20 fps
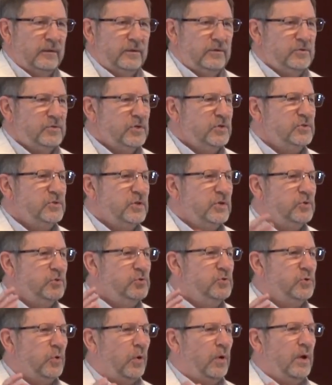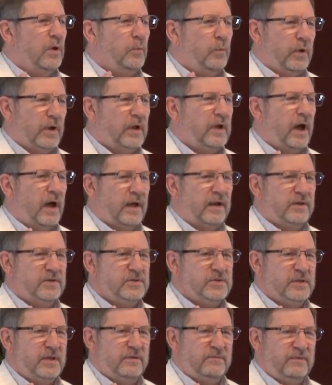just enjoy what God
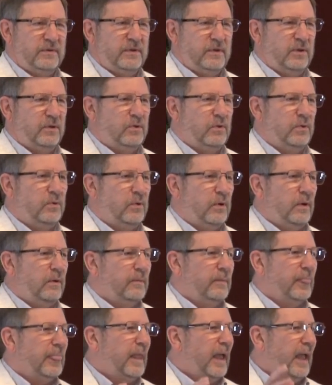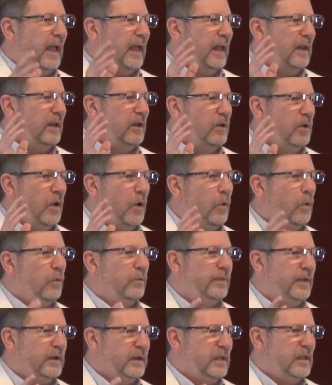has given you and know
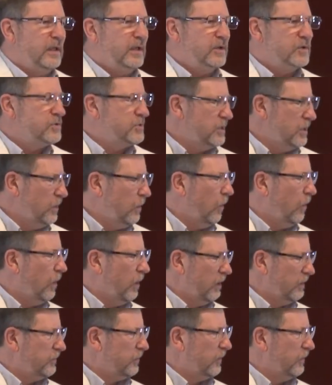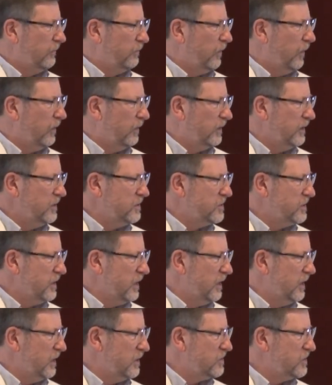that he is the author of all these
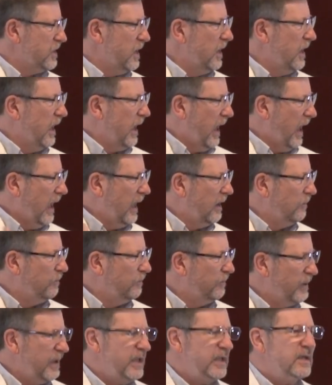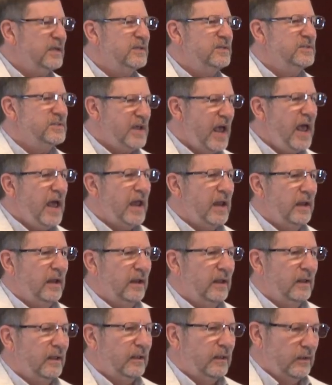things and be
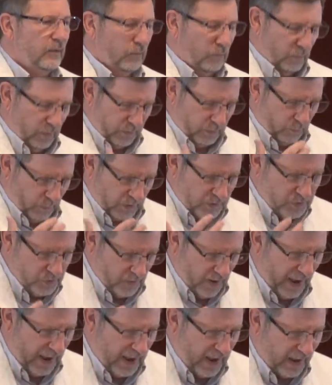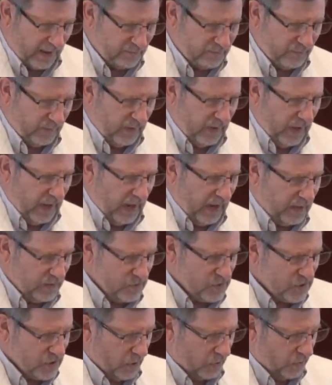content with what you have.
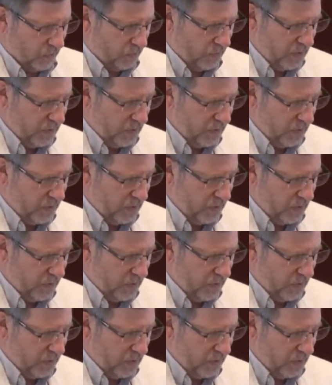And so